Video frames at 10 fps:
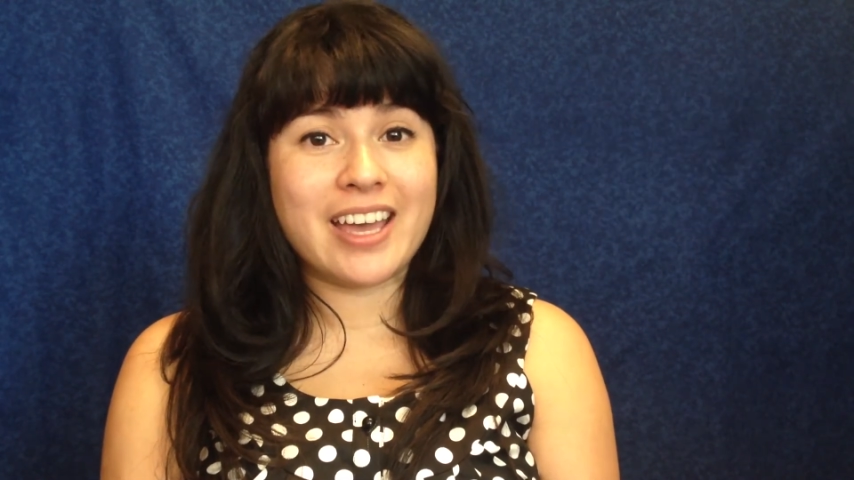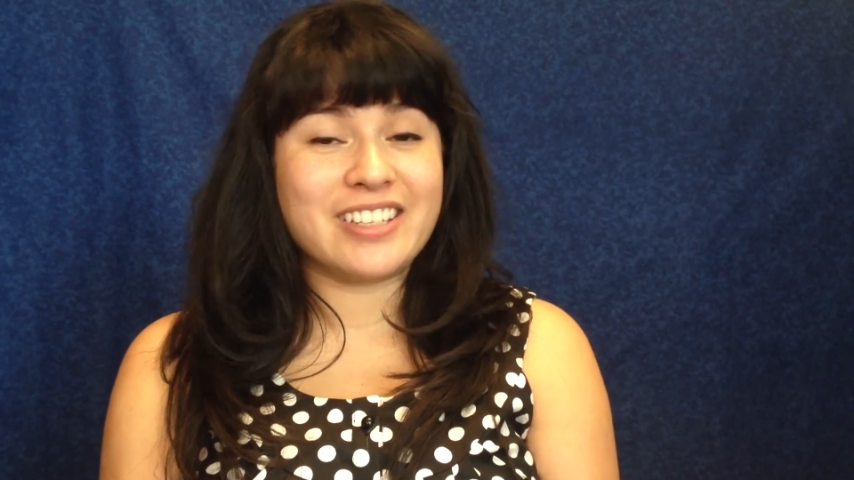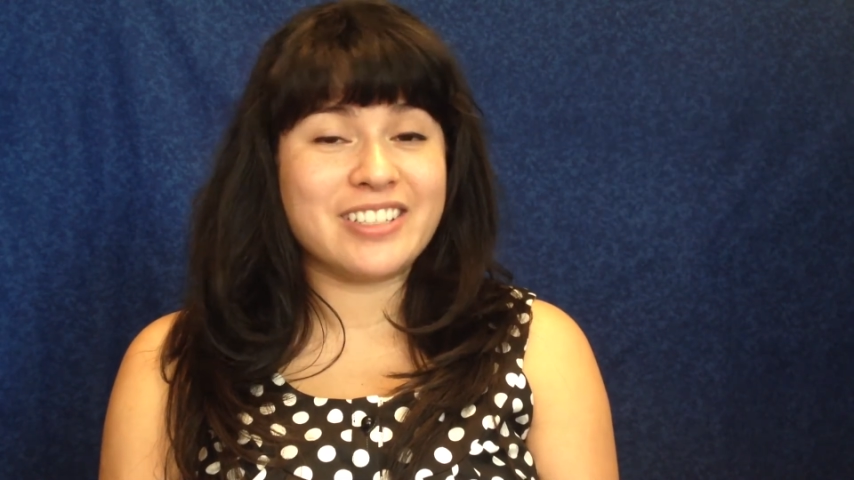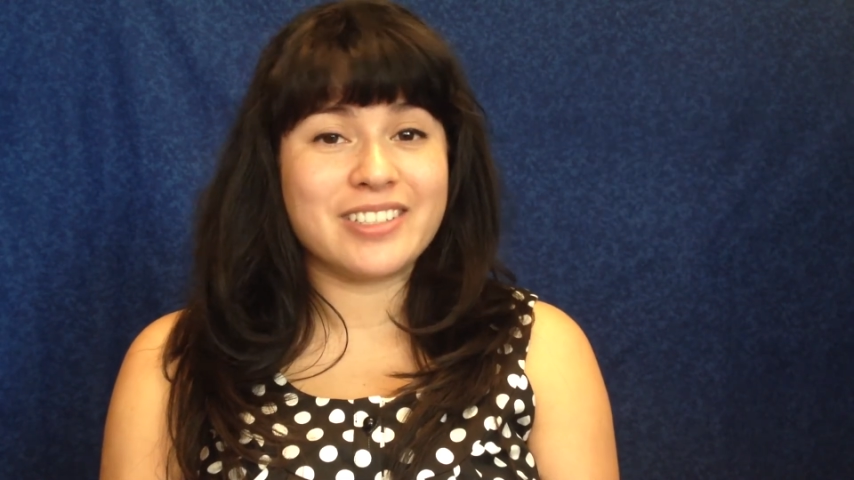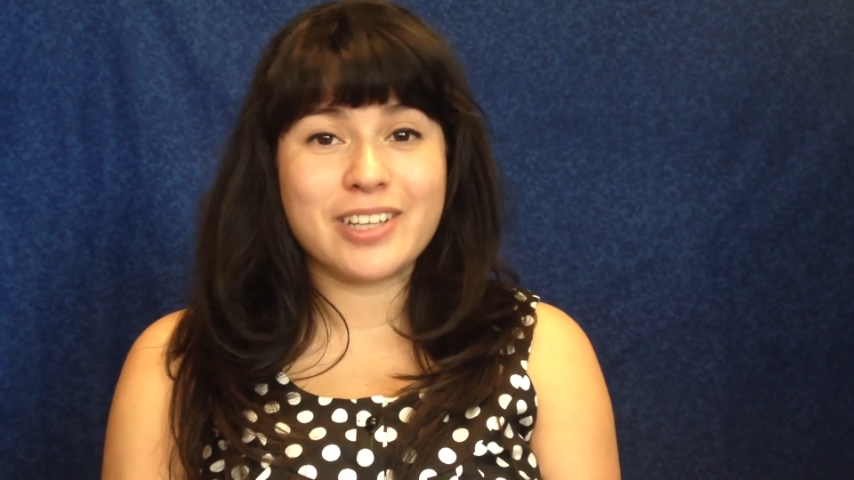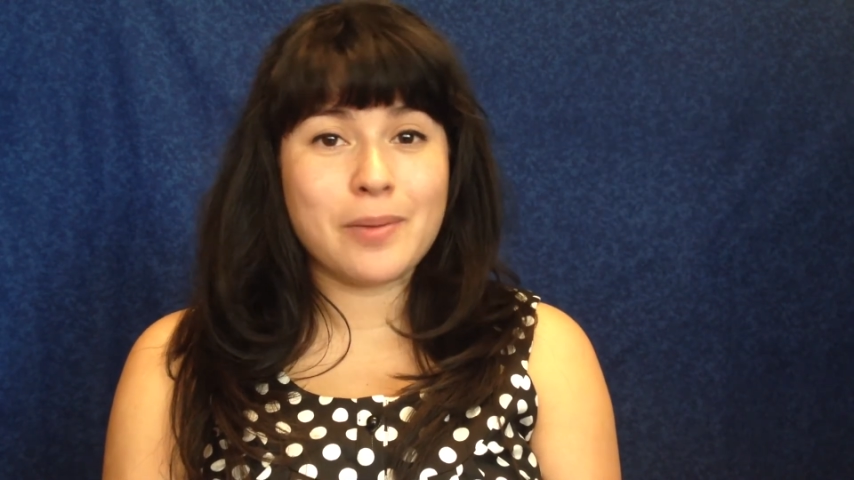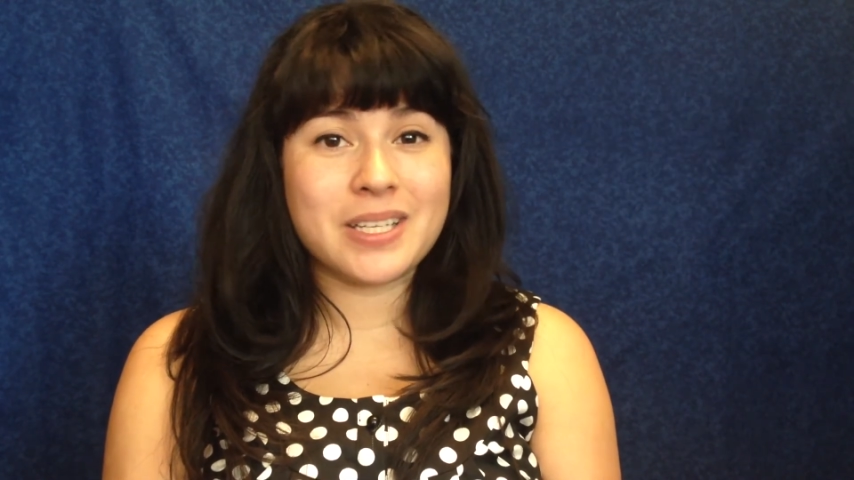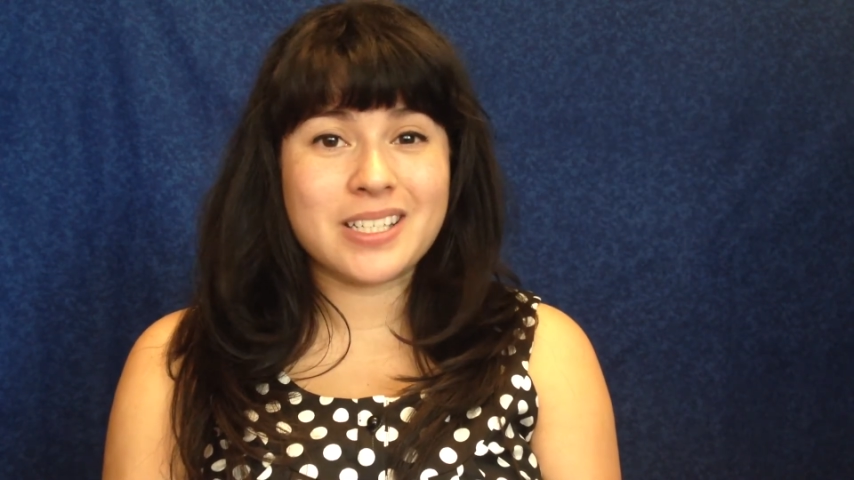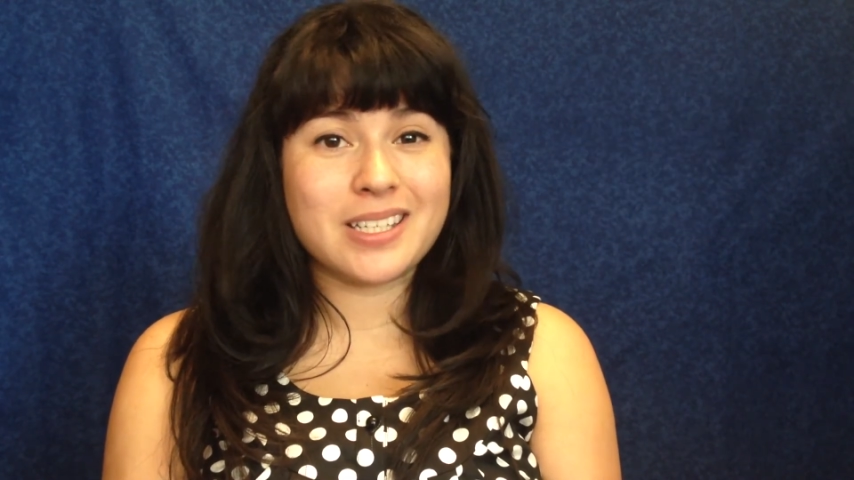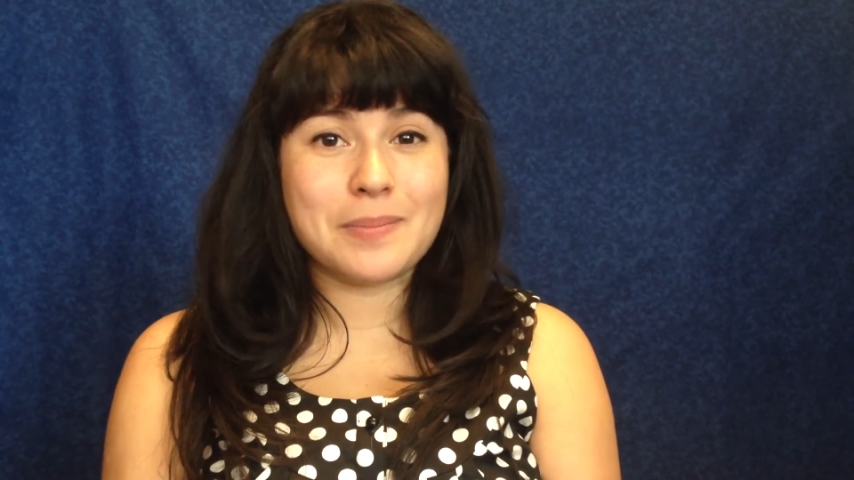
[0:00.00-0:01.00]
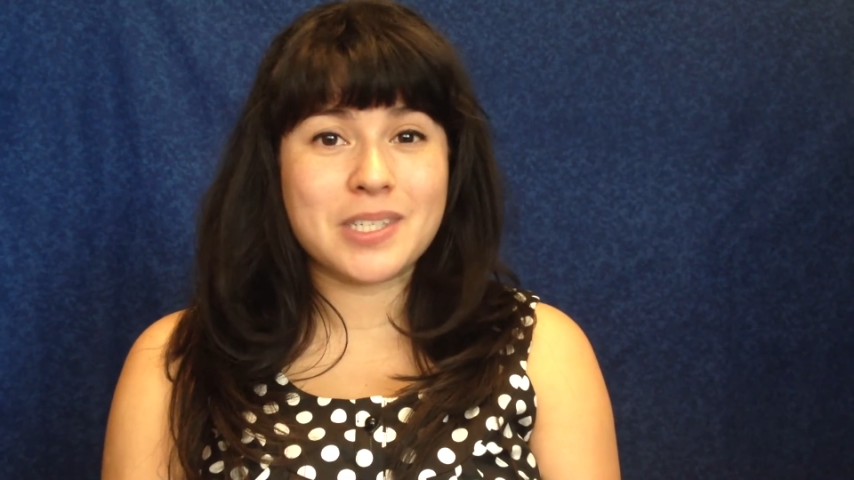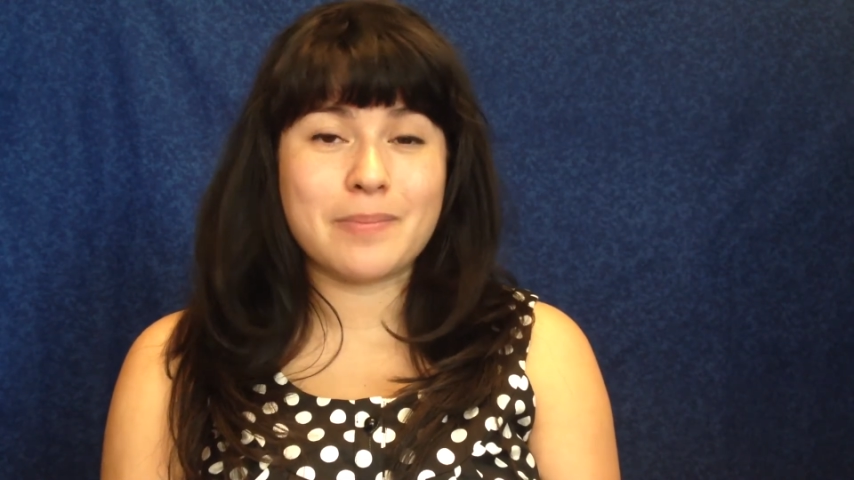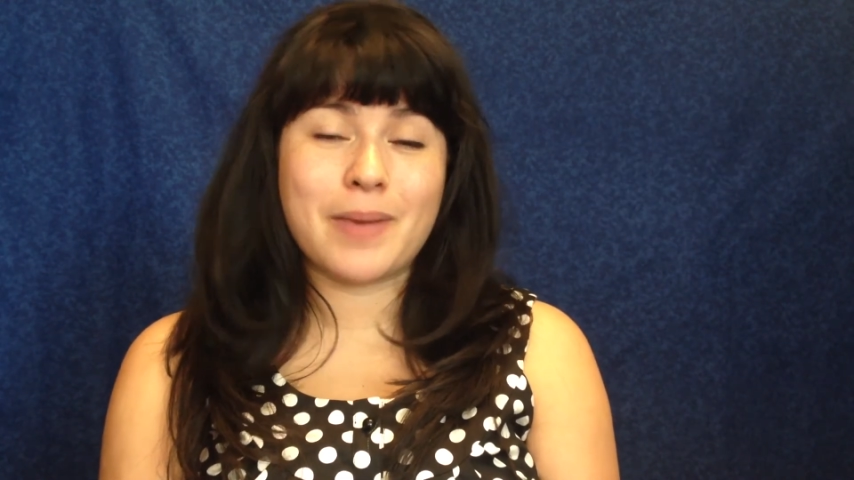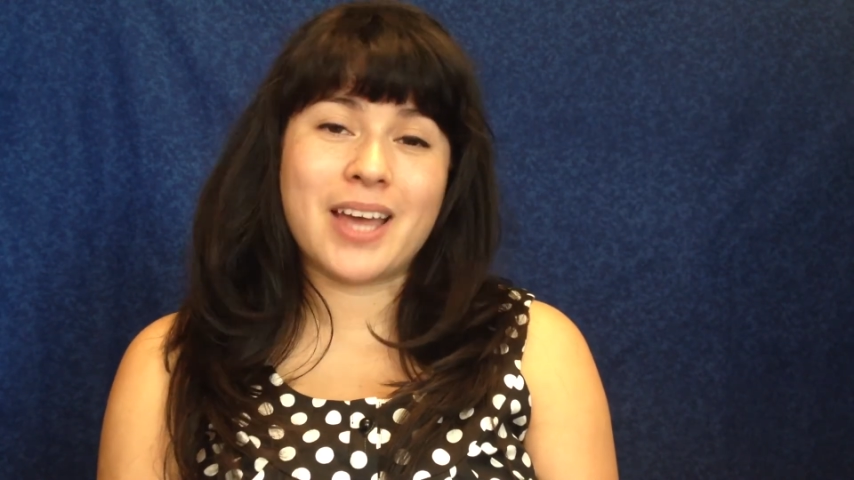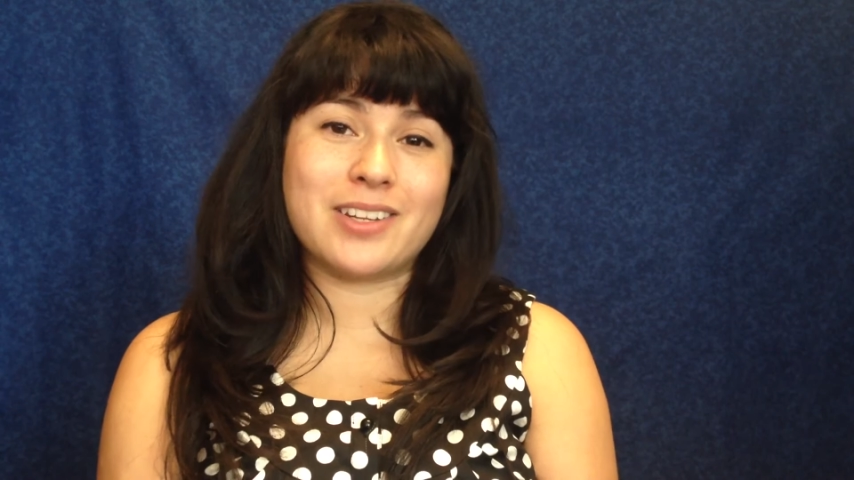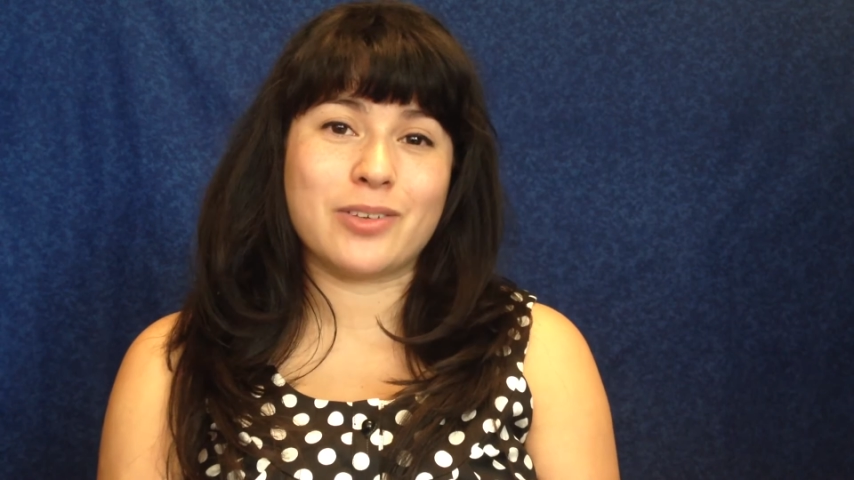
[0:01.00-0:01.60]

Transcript: and nobody seems to mind